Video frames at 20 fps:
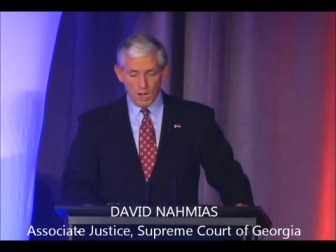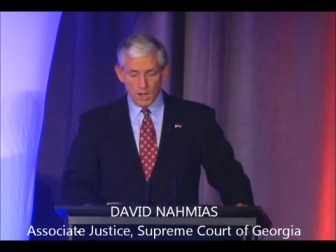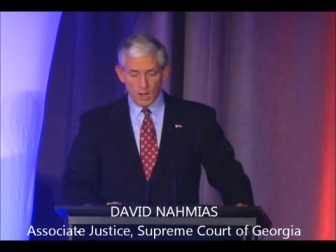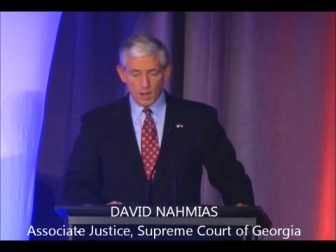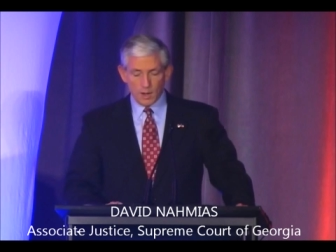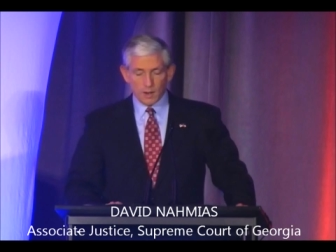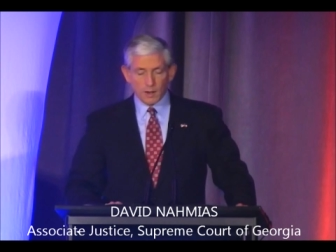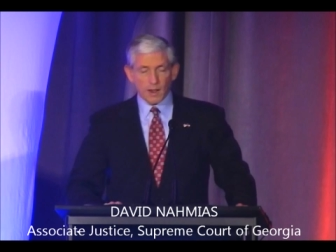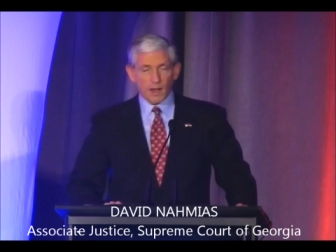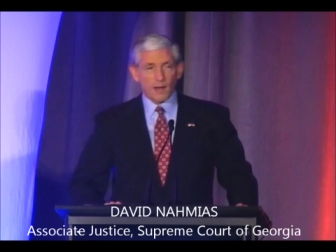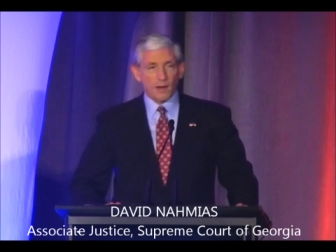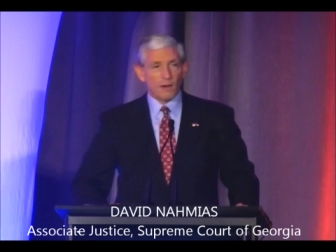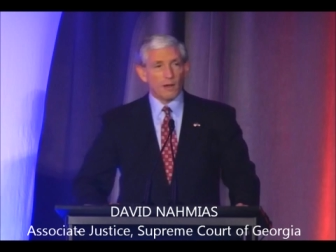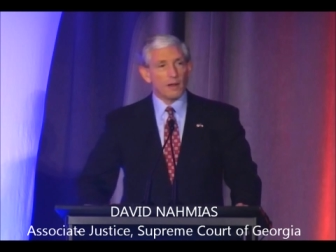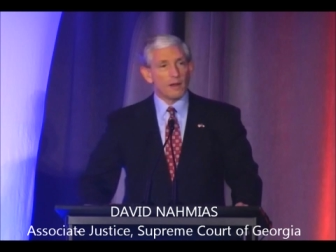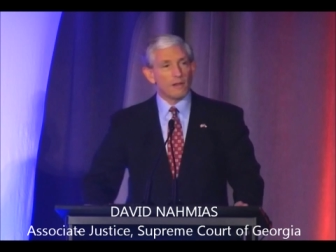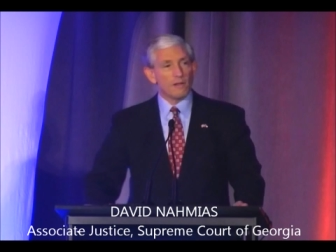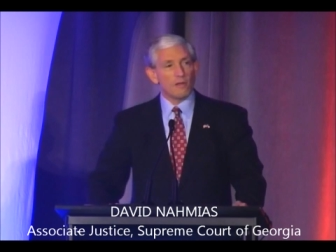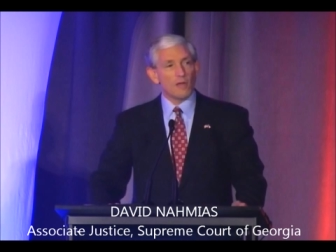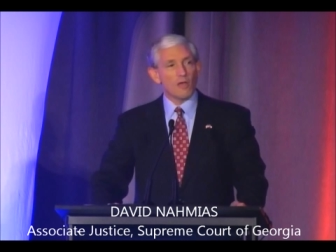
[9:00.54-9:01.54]
Now,
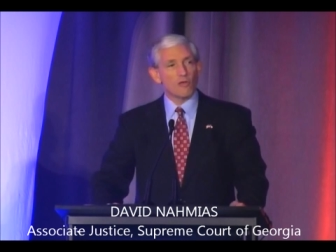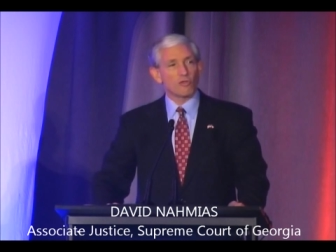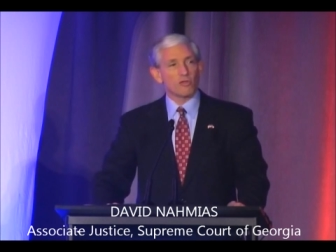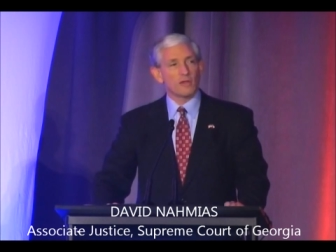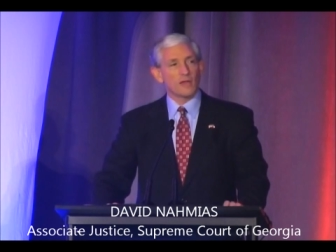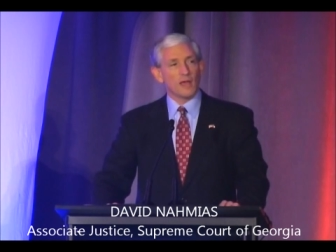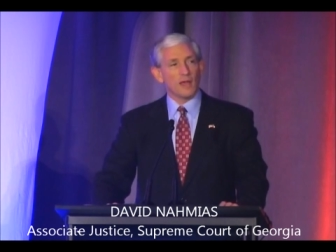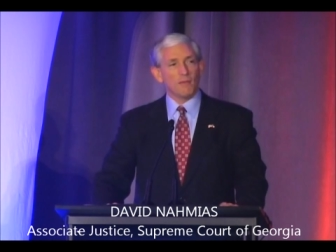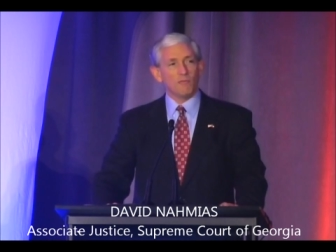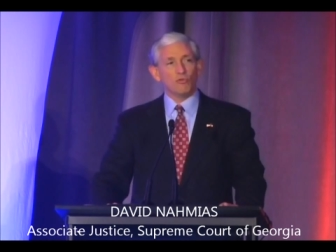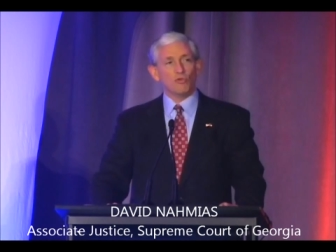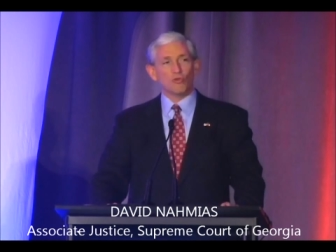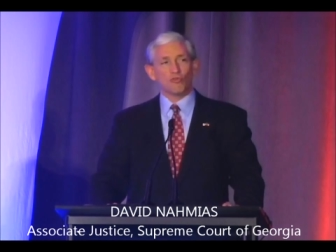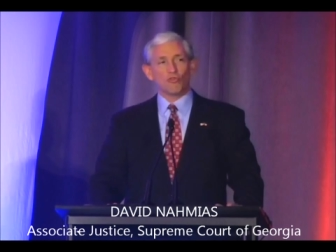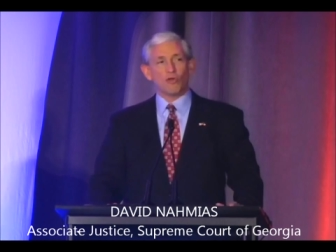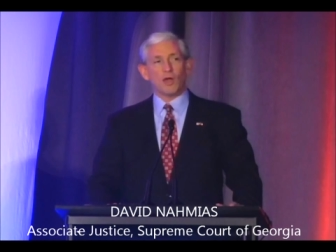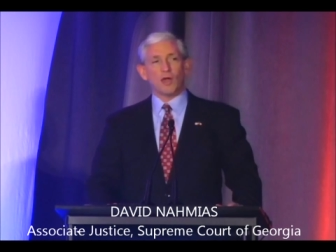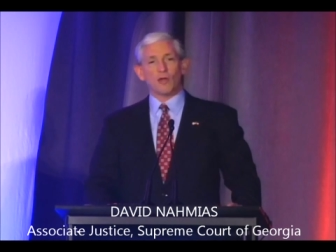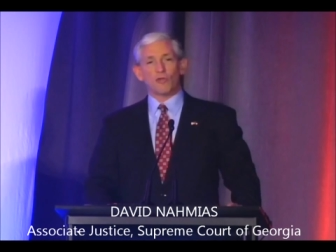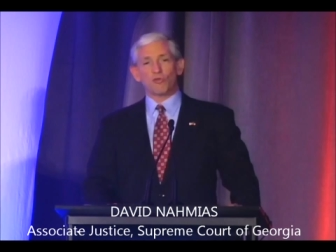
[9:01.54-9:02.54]
as the name
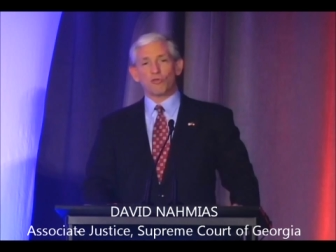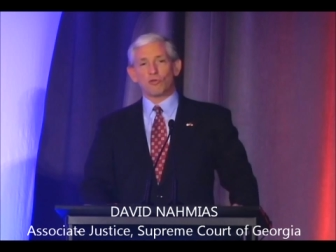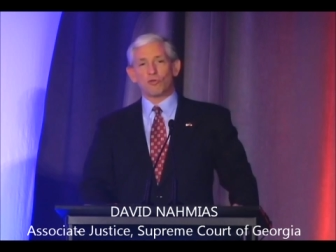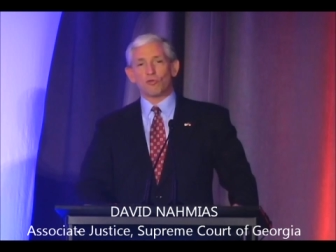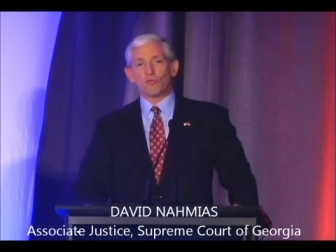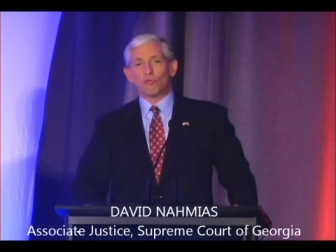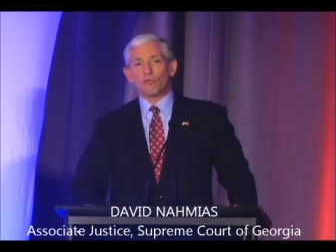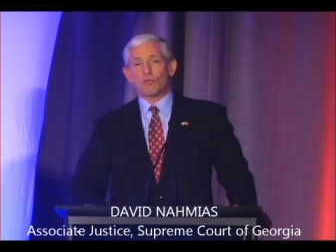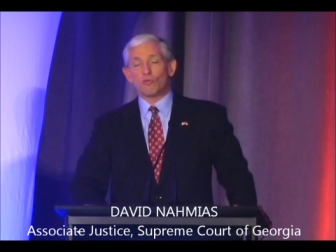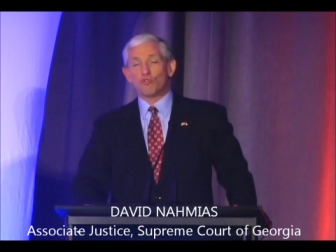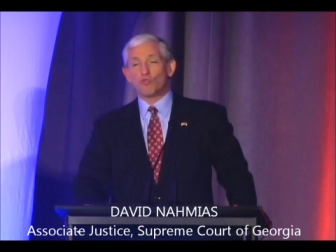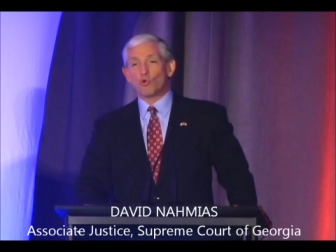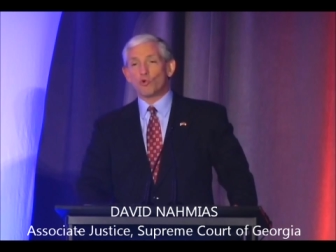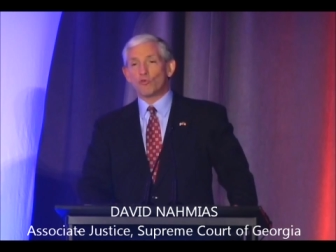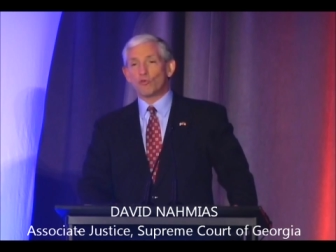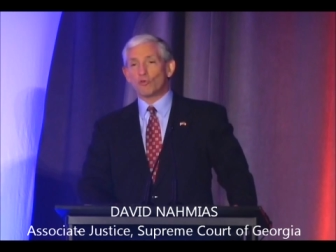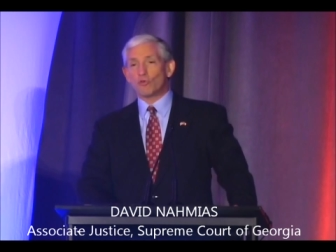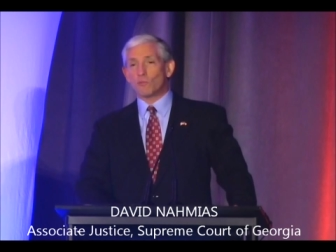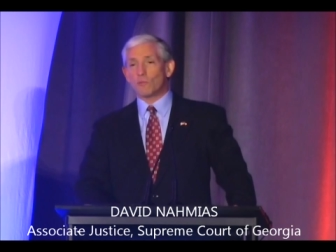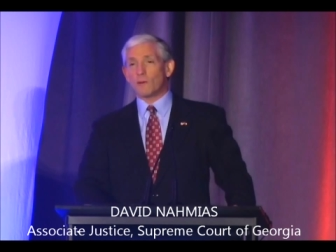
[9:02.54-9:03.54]
suggests, the Georgia
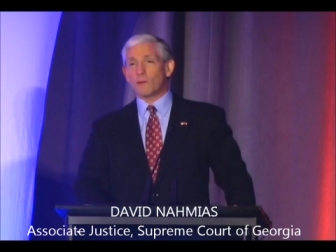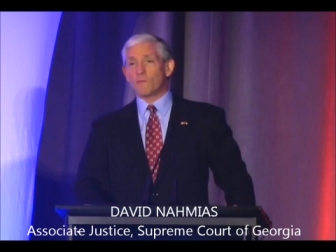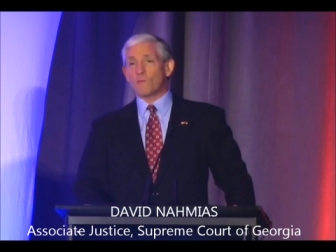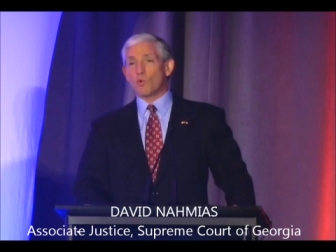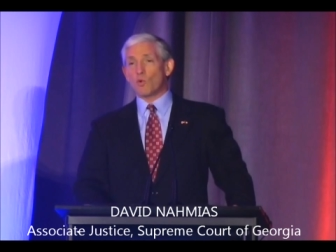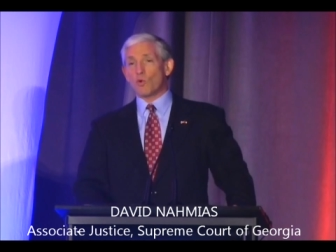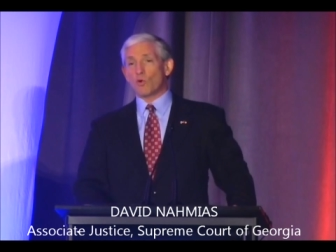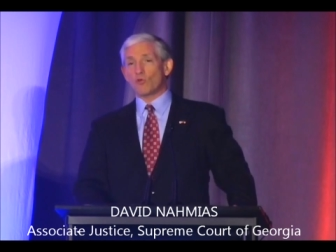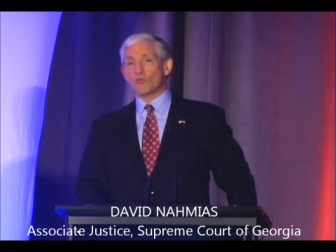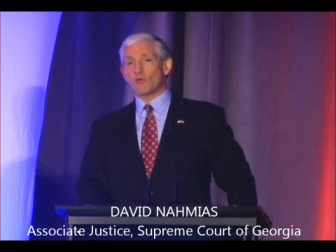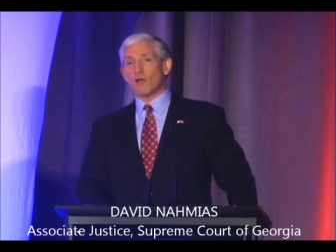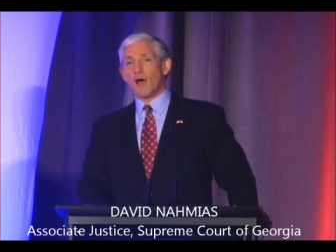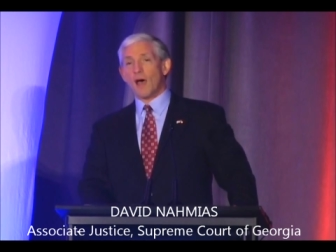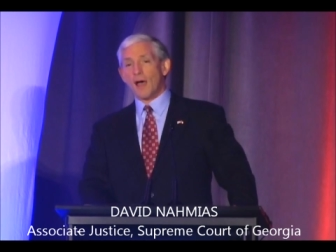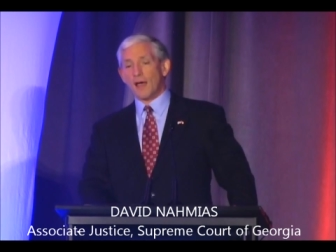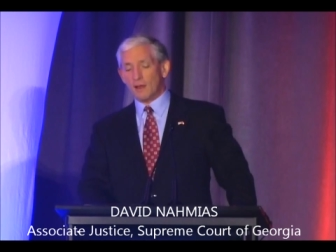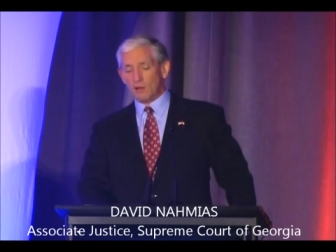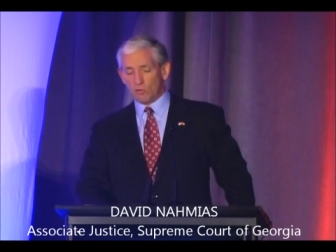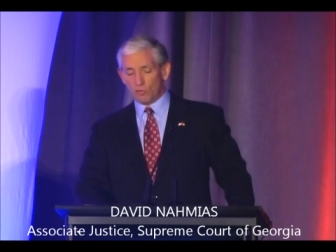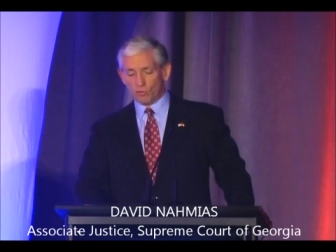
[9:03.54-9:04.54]
Supreme Court is the
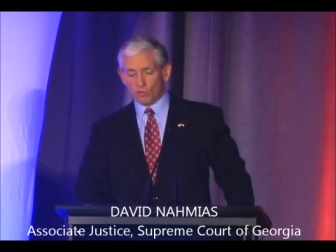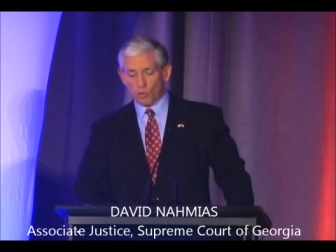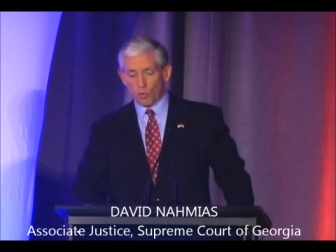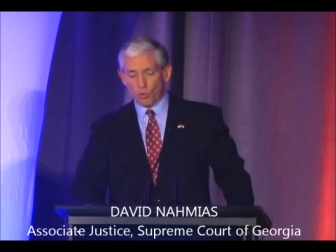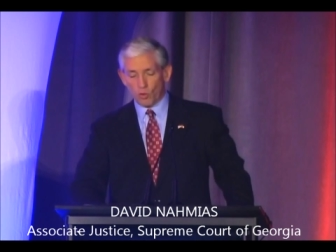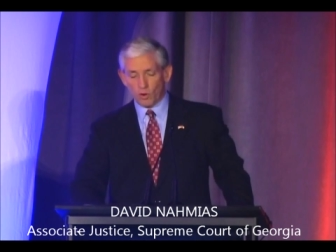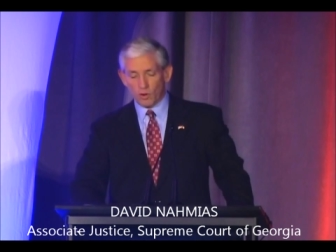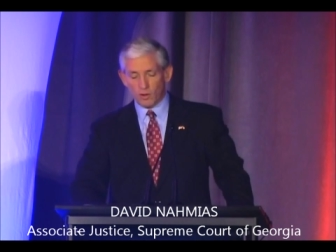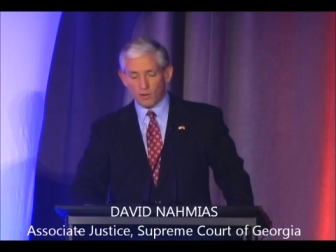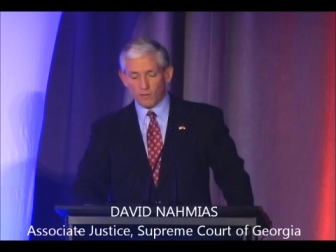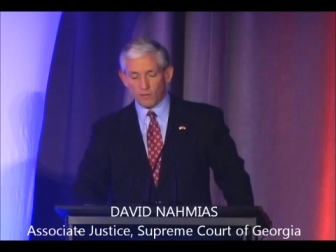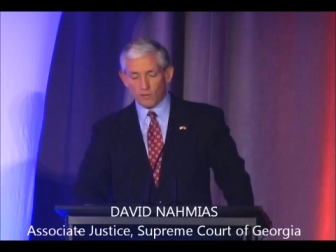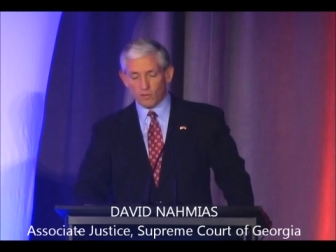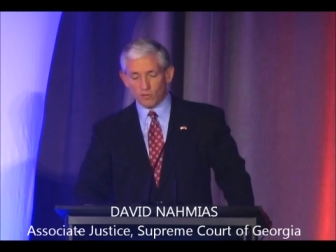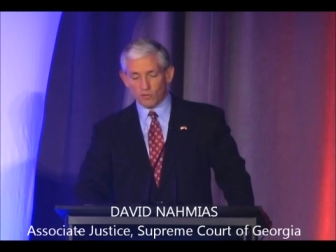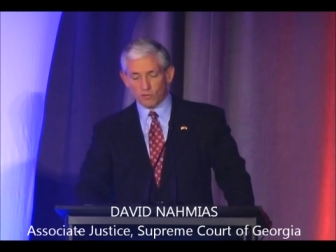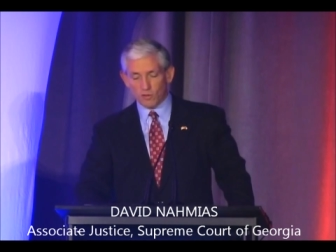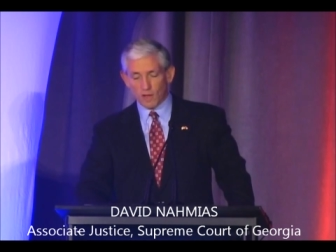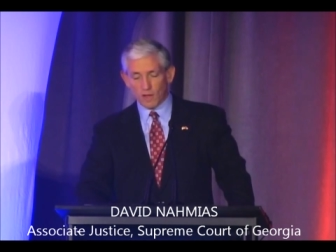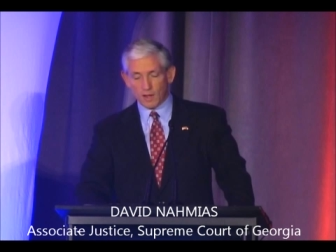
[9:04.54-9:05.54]
highest court in this
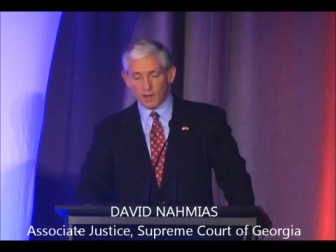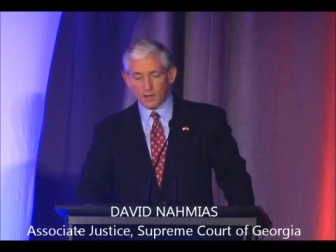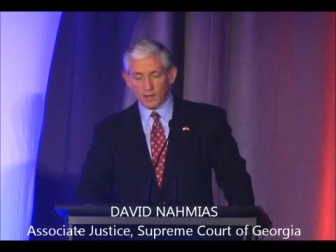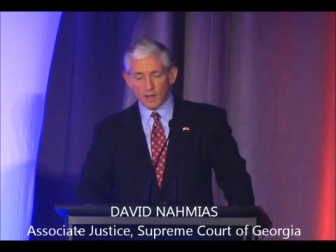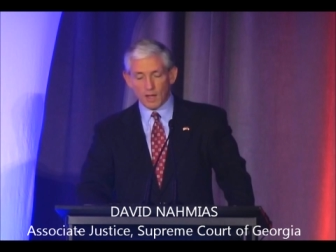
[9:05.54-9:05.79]
state.